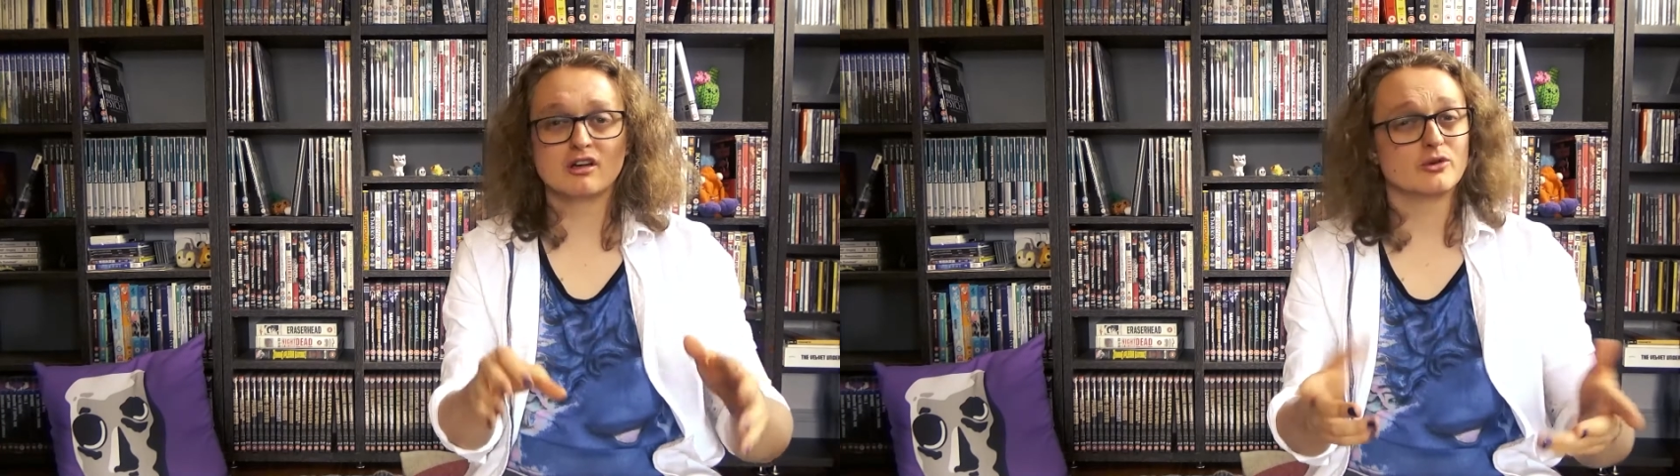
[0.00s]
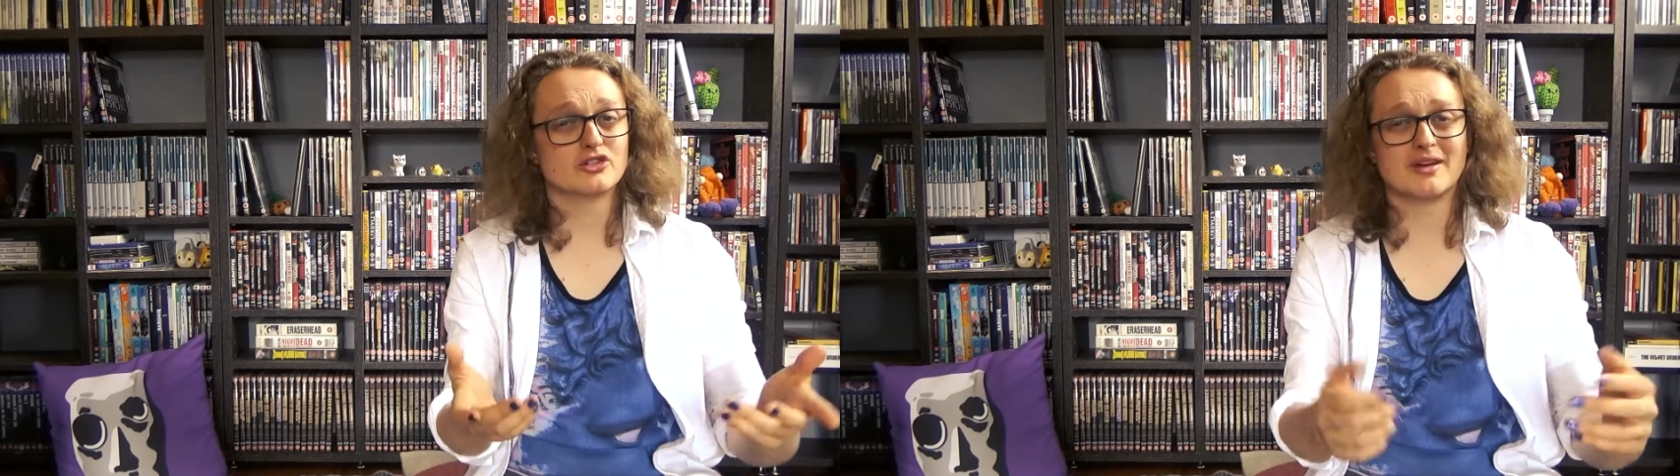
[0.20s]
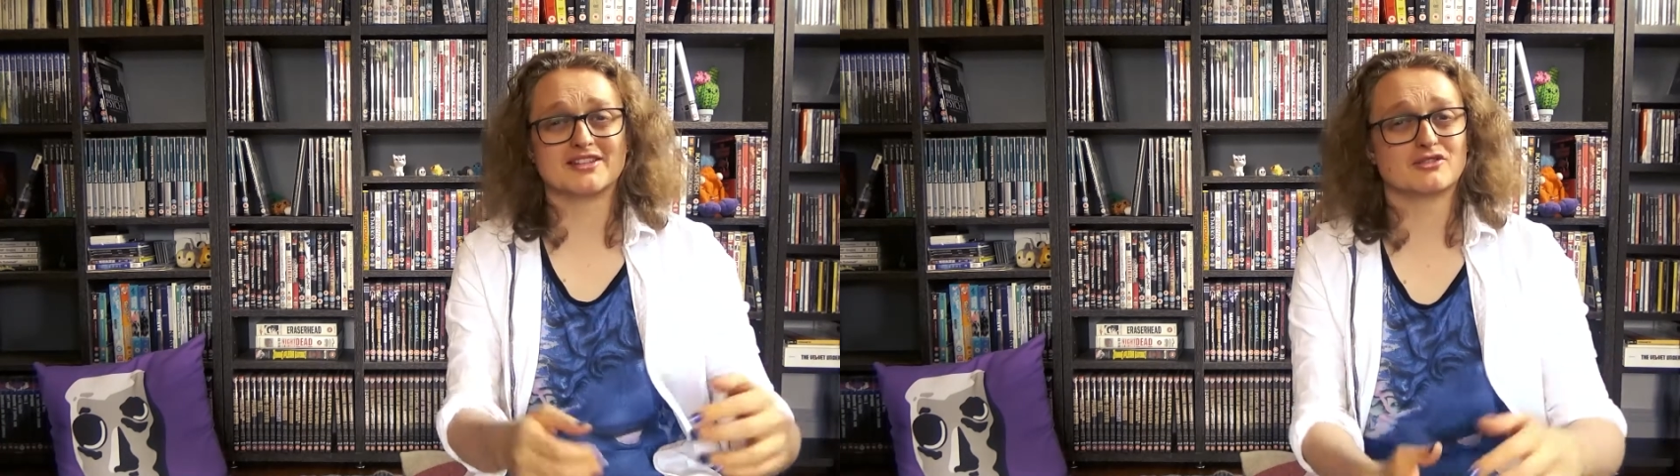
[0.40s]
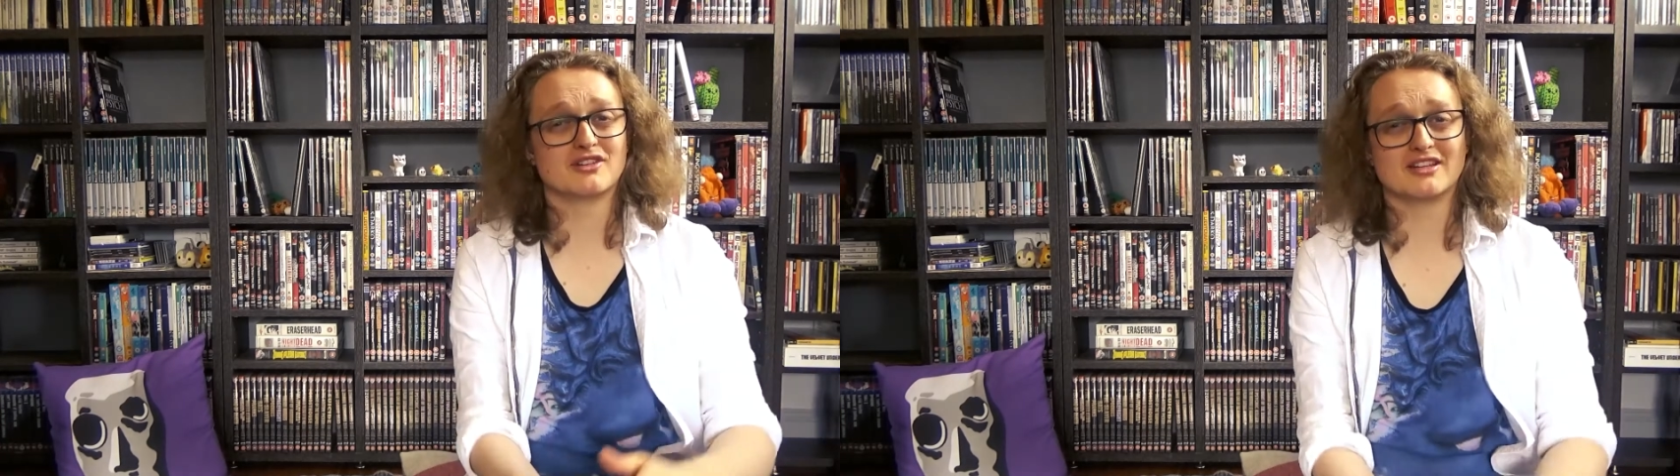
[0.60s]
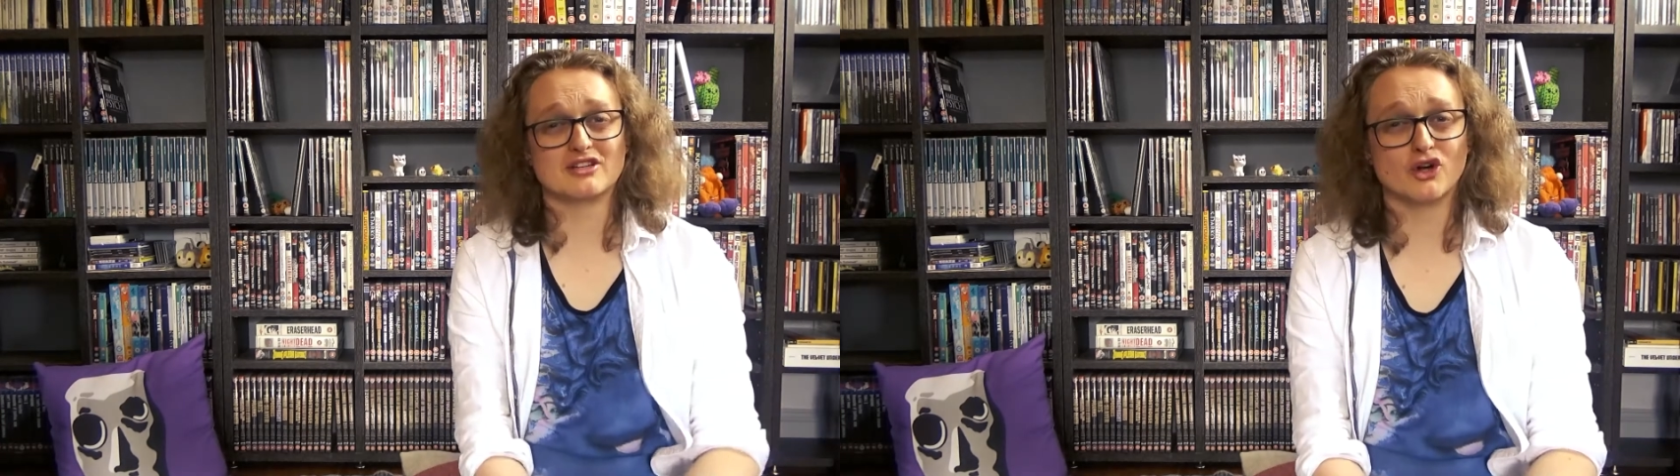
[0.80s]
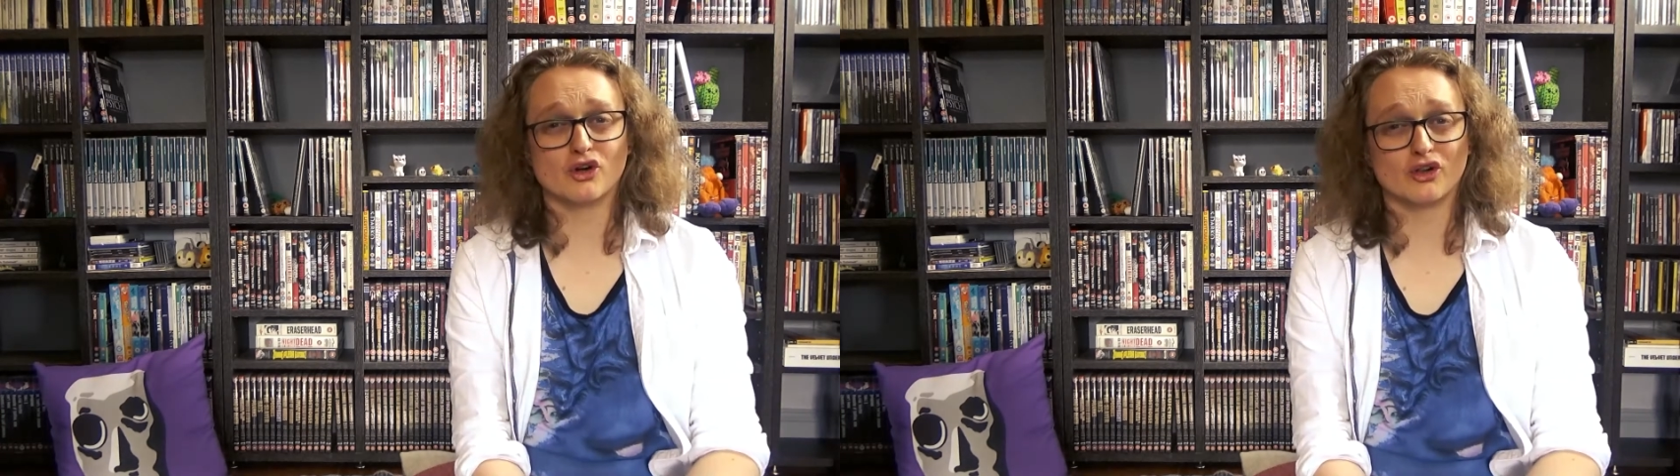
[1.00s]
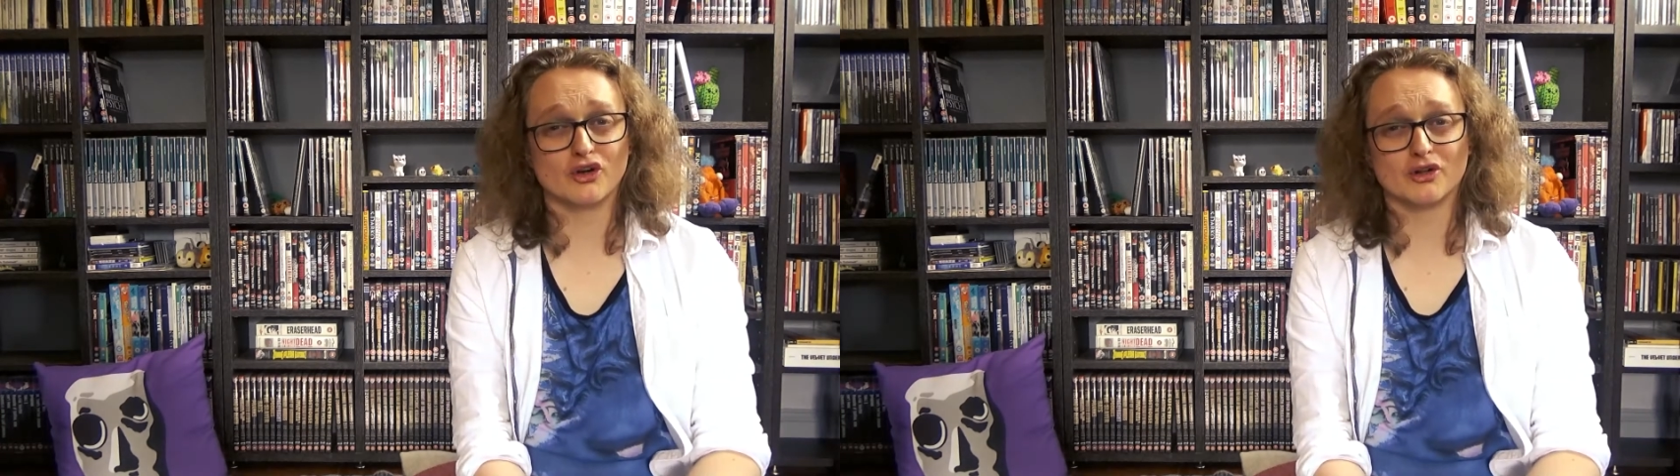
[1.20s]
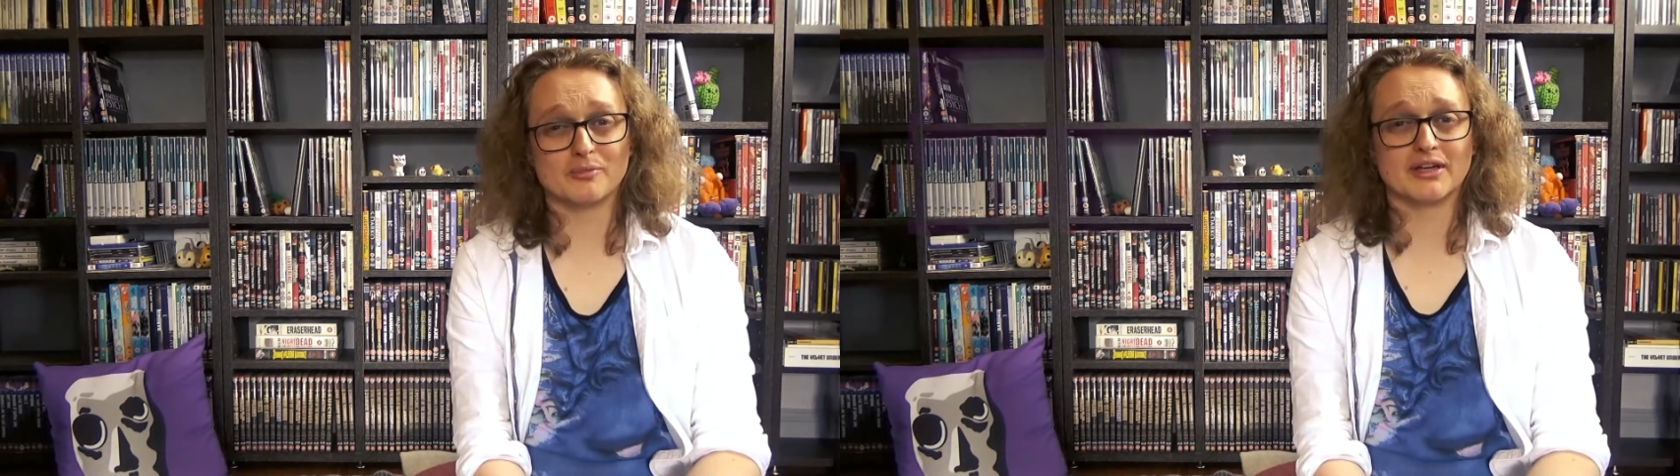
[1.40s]
which makes it really dull and
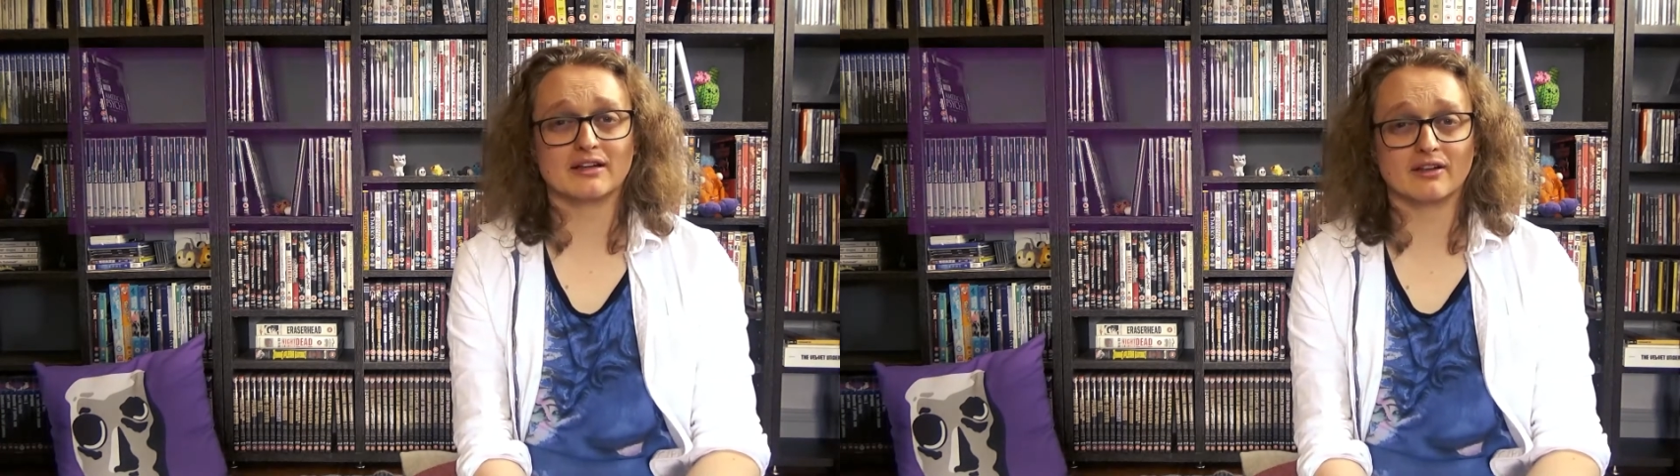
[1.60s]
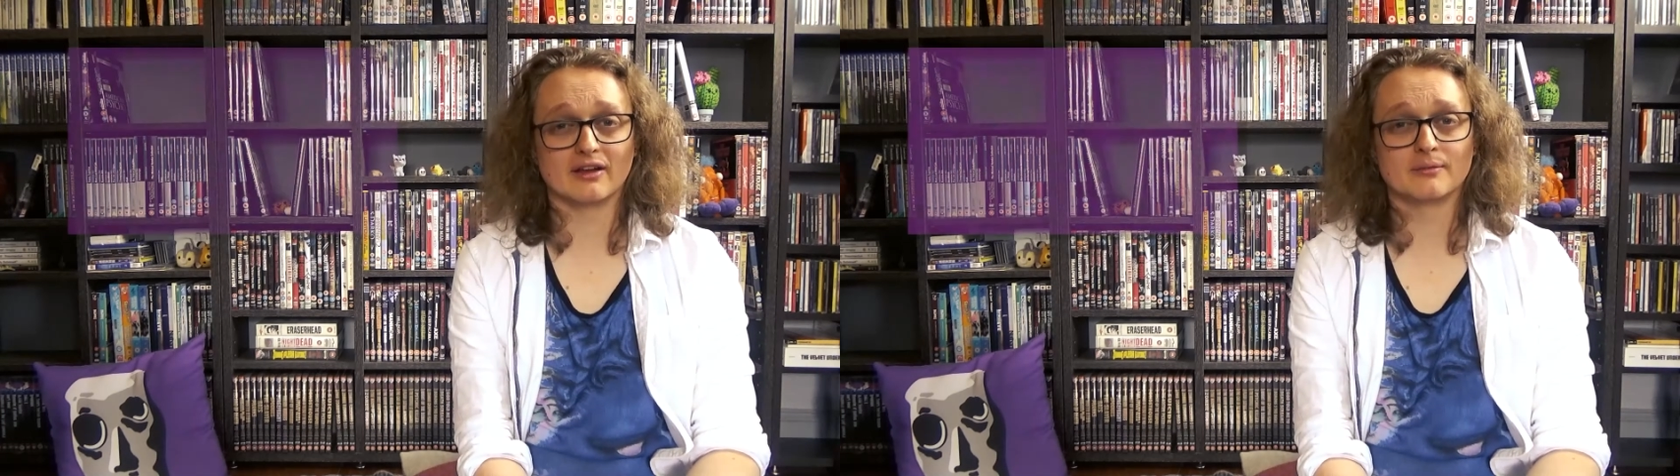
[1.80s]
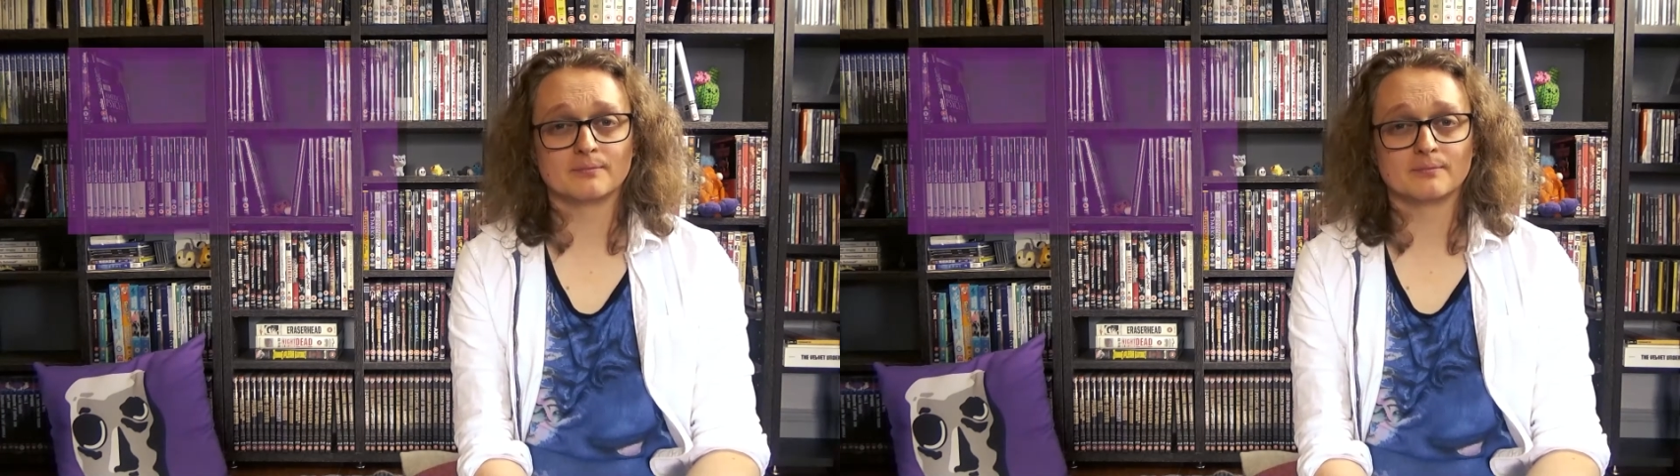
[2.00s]
unappealing.